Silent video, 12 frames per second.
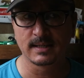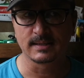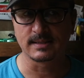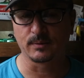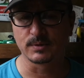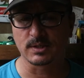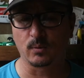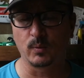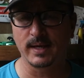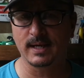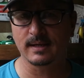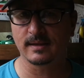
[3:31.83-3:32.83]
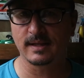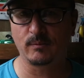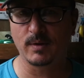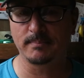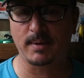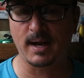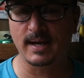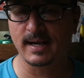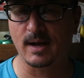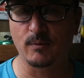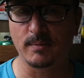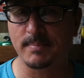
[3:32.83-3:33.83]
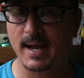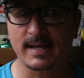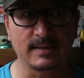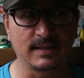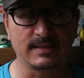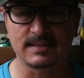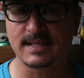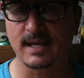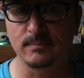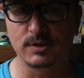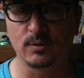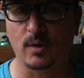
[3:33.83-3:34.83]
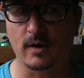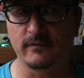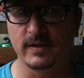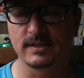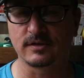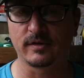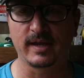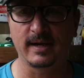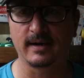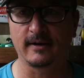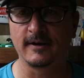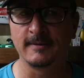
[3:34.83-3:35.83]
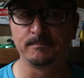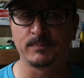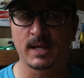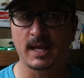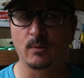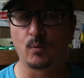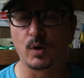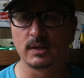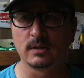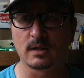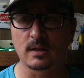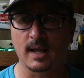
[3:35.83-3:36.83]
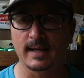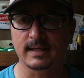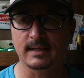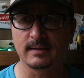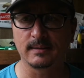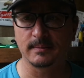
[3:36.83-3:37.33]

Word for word: because there was a week that went by, and I went back, and the same two RVs are there, and one looked like